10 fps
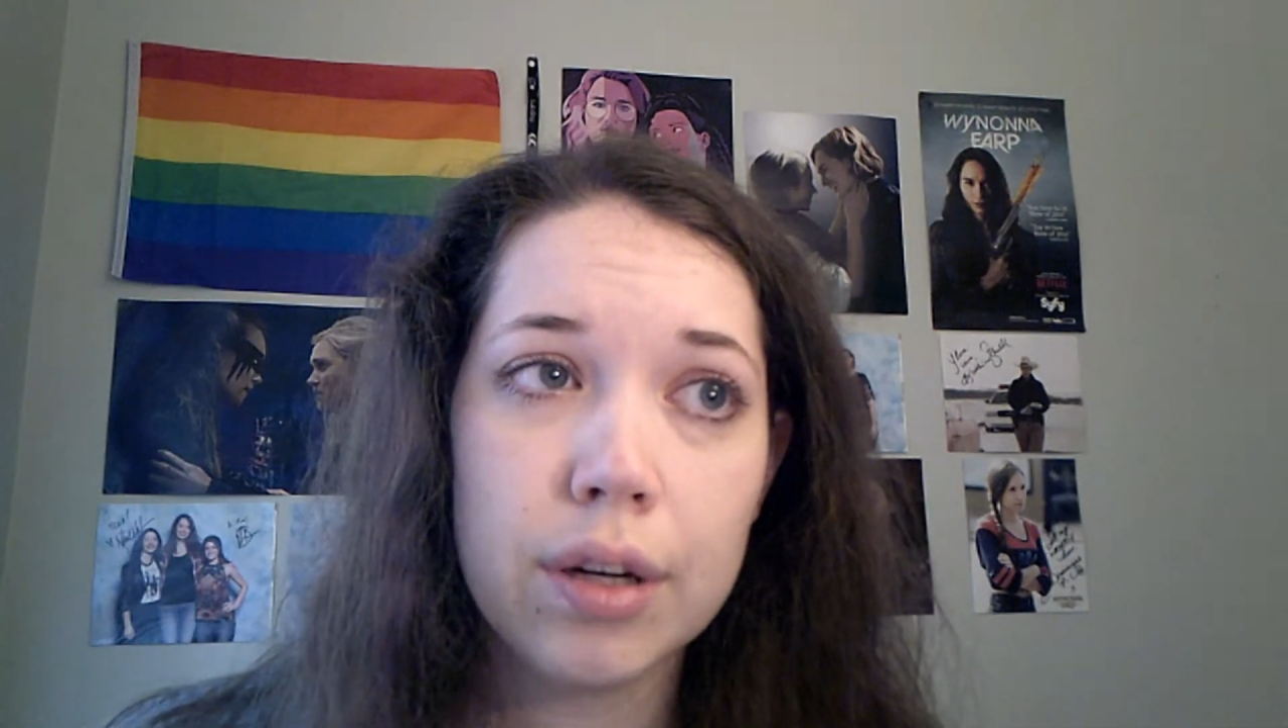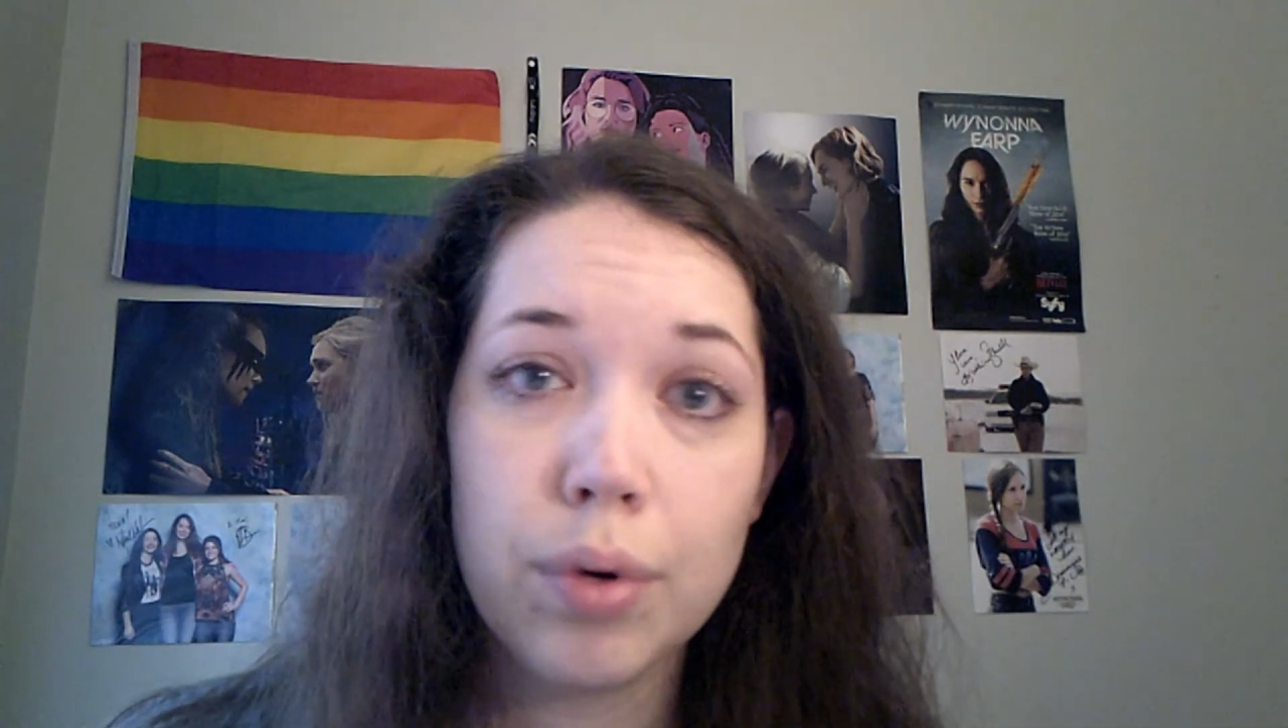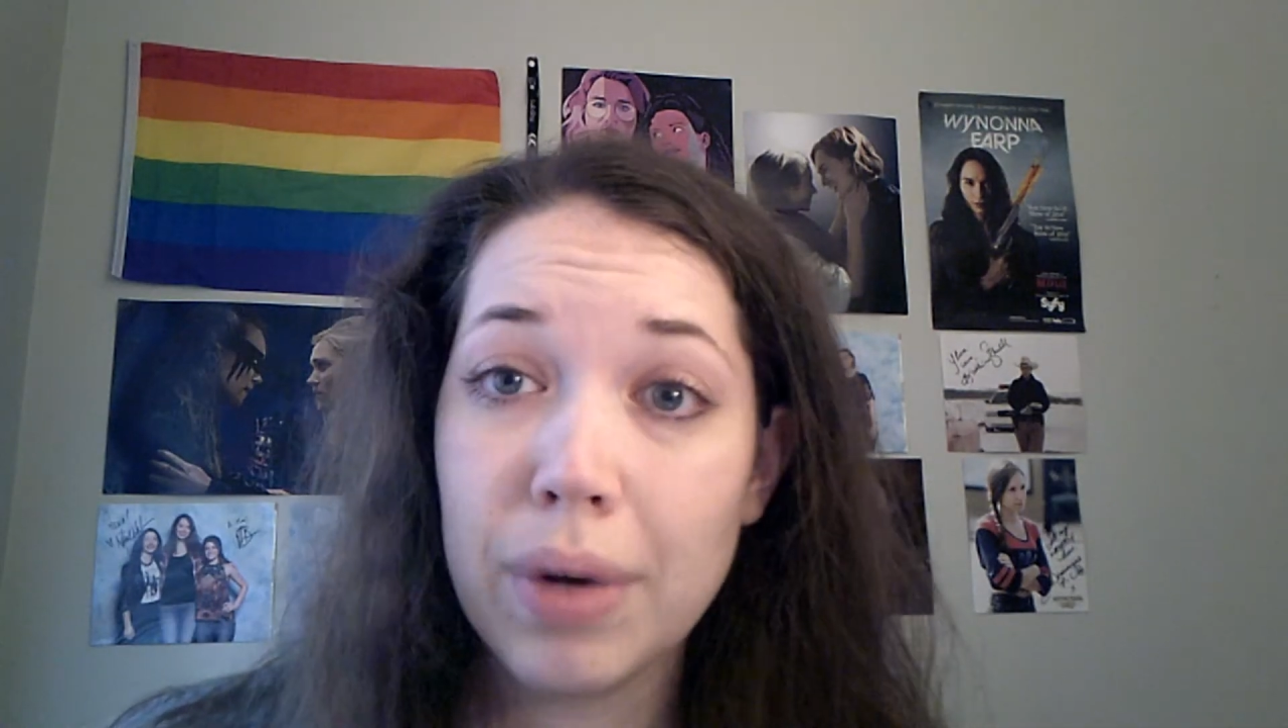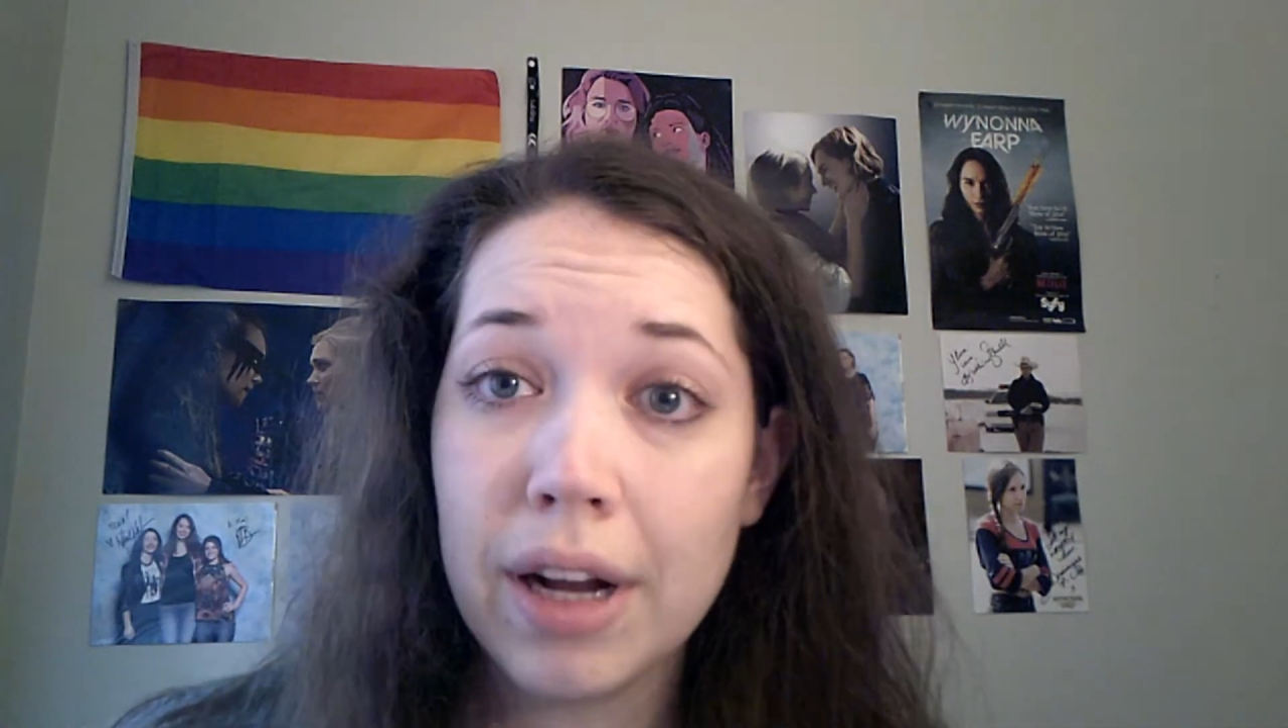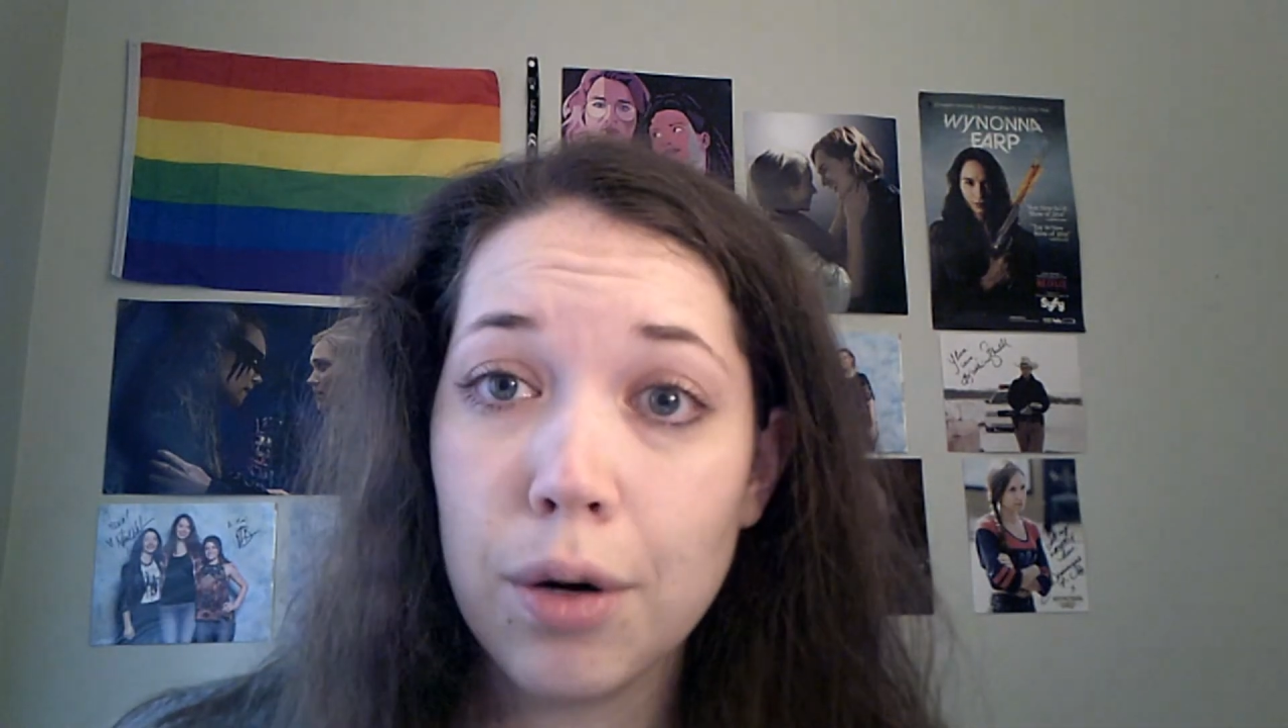
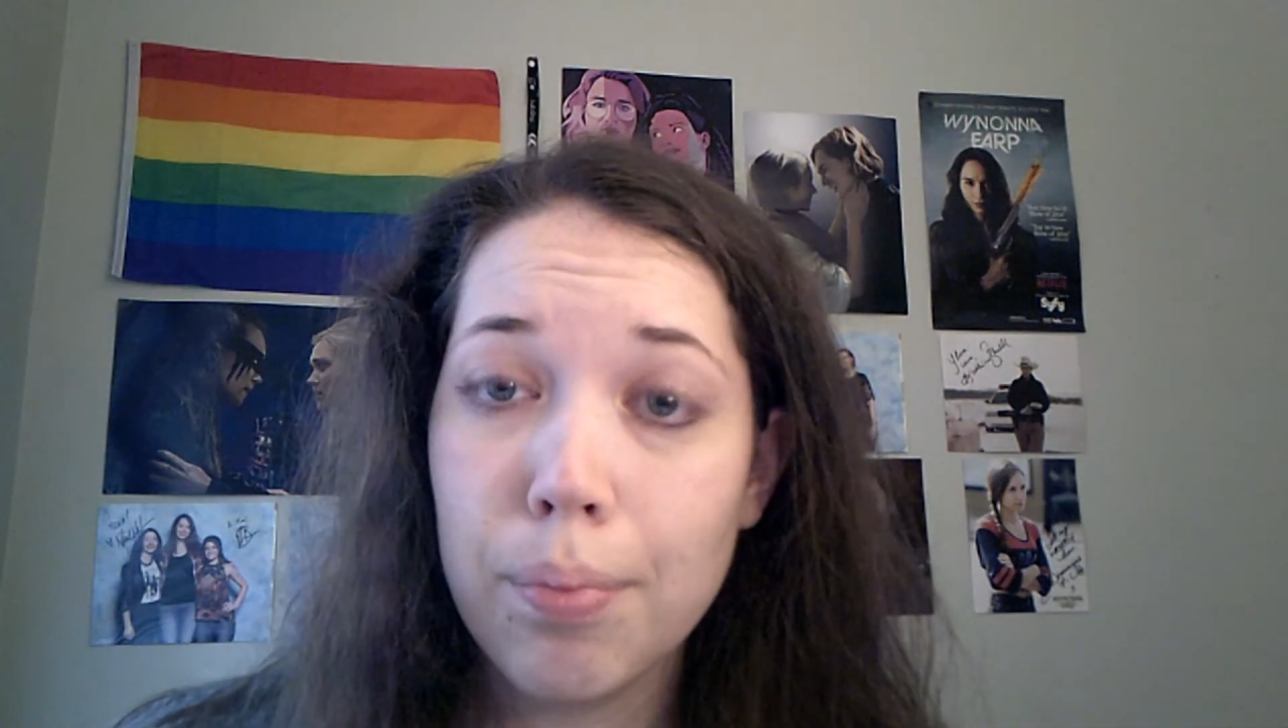went behind her